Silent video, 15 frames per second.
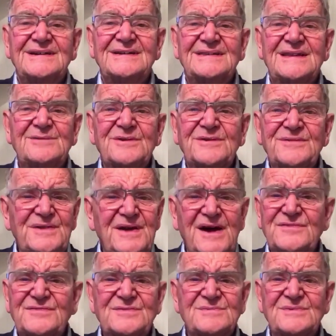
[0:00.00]
They were far
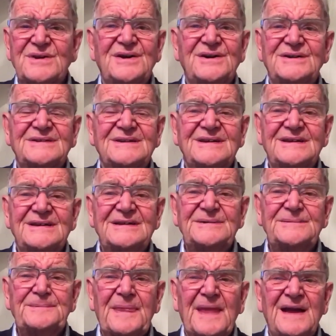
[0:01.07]
from God.
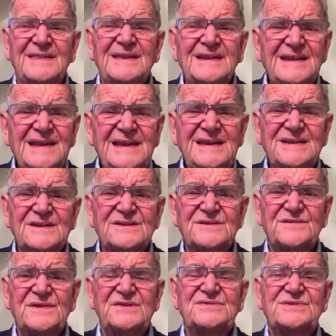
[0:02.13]
And the leaders
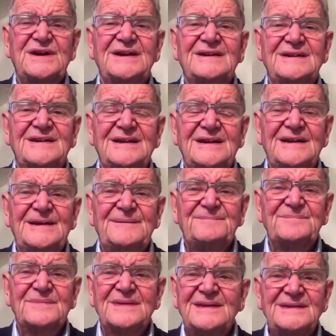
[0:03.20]
of Israel,
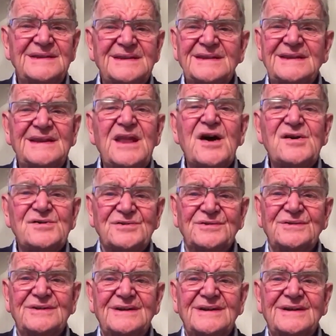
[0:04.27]
they didn't
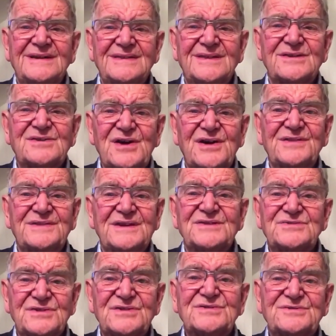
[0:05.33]
know the God that
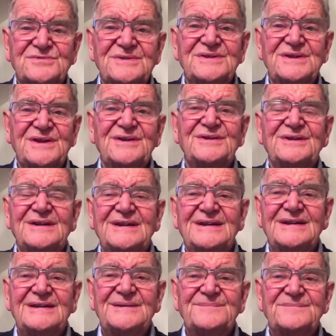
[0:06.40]
Joshua knew.
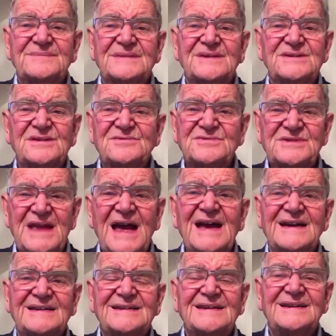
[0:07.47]
It's so
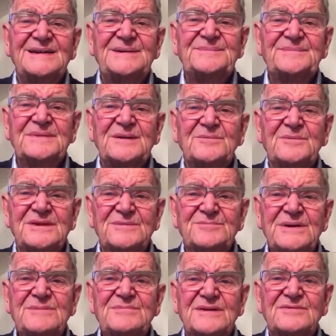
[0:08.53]
sad when the
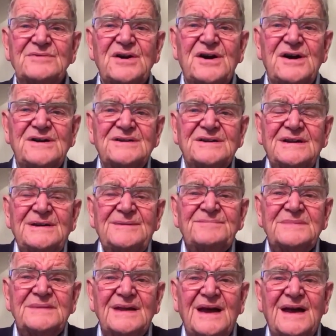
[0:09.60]
people of God
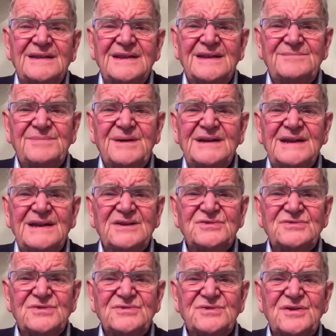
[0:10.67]
are led by
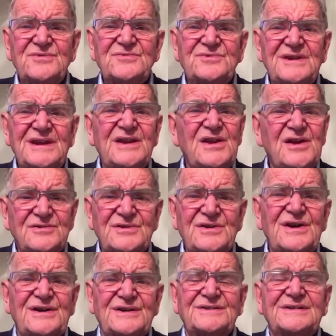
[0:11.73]
leaders who don't really know
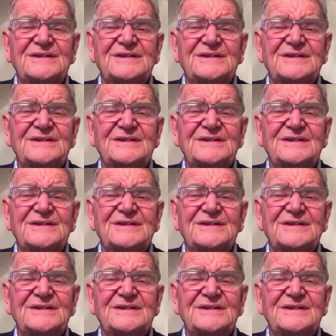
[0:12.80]
God